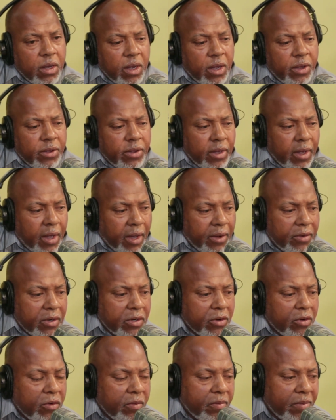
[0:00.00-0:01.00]
I will
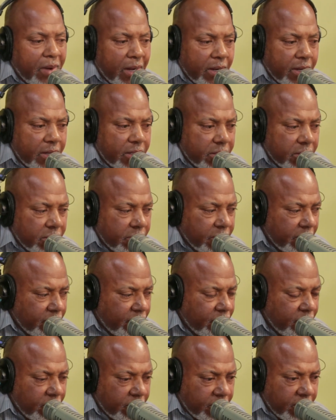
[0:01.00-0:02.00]
go back a little bit
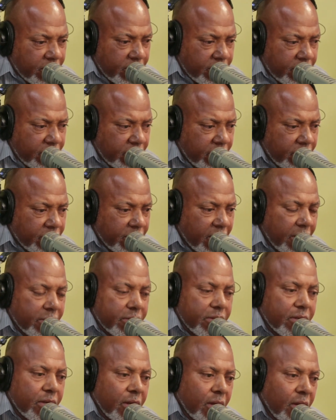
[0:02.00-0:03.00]
further than
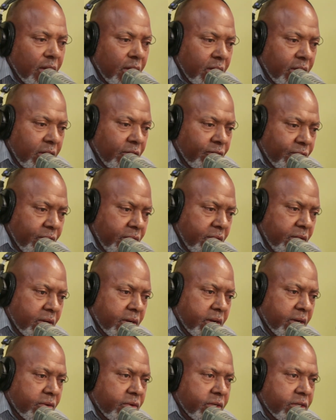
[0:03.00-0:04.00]
that. If we
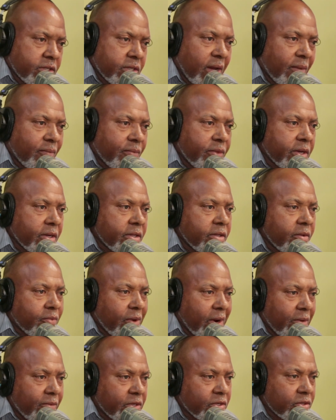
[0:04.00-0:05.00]
look at what is happening in the
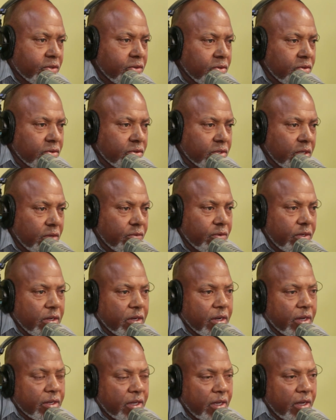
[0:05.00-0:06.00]
primary schools, and we
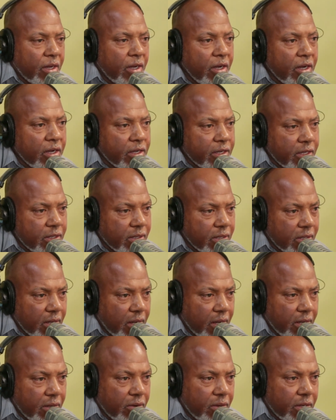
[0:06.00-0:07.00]
look at the herding,
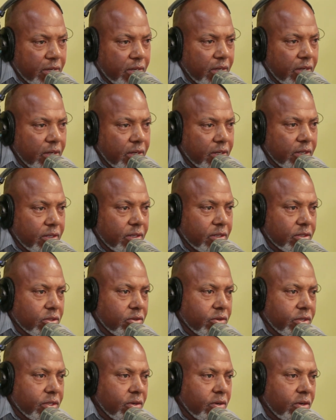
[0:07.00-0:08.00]
I call it the herding that's
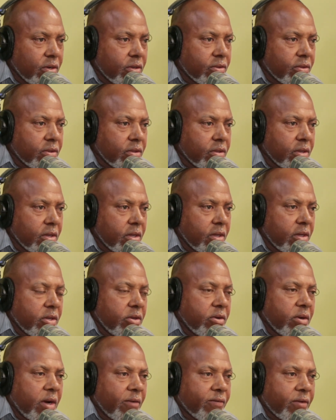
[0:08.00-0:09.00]
going on,
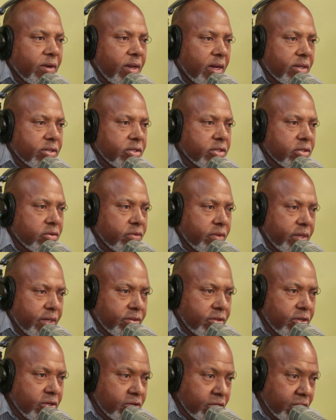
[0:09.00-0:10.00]
you have classes a
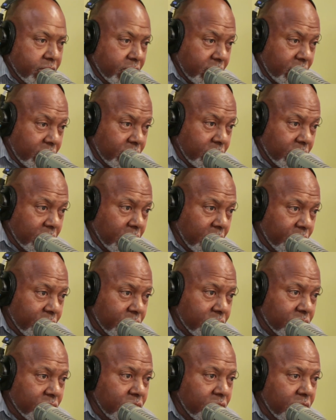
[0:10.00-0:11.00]
teacher would come to
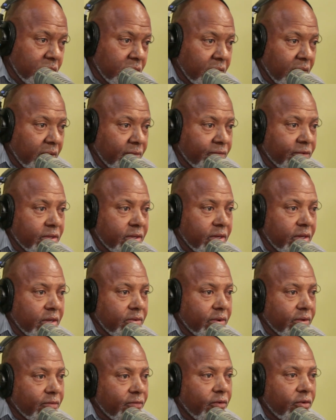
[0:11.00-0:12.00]
school and have to deal
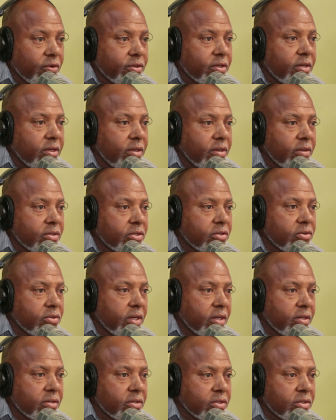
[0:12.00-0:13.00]
with 40
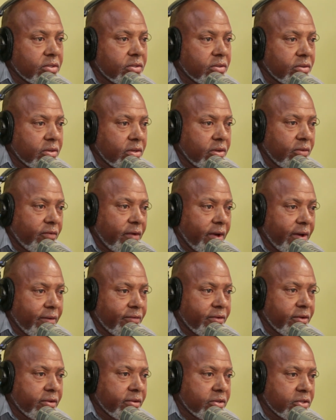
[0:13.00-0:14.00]
students, 35,
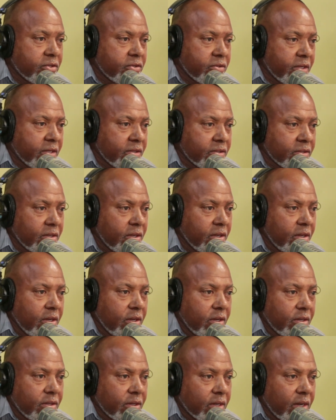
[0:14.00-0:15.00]
30 students
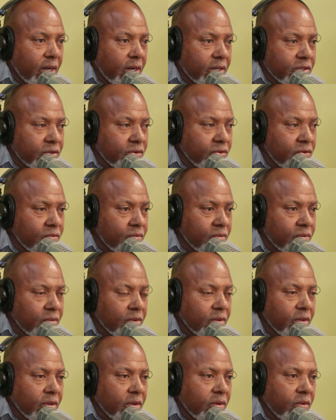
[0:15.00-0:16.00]
in a classroom.
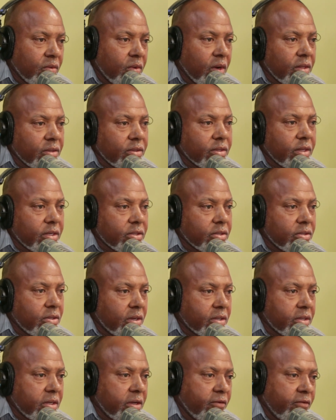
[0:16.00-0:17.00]
One does
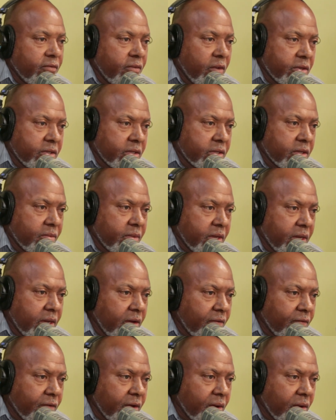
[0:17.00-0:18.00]
not even monitor
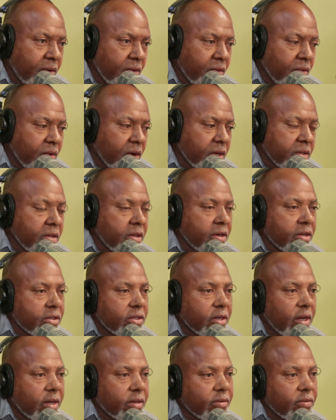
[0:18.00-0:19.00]
behavior. One
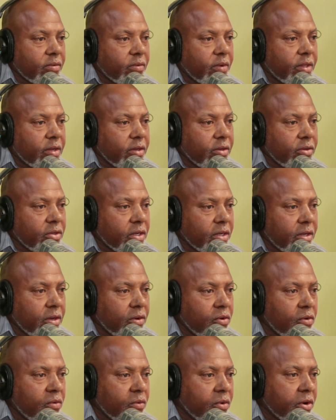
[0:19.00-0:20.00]
looks at whether you did your
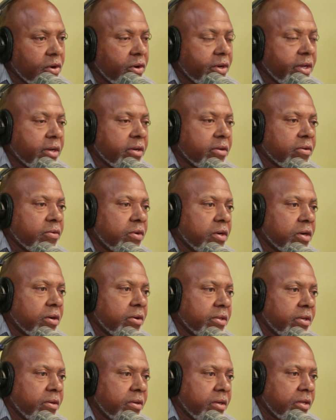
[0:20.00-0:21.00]
homework or you could work
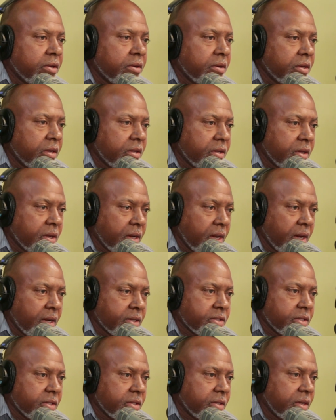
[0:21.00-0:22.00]
on in the
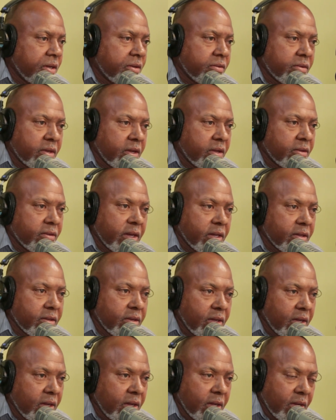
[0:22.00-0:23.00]
class, and then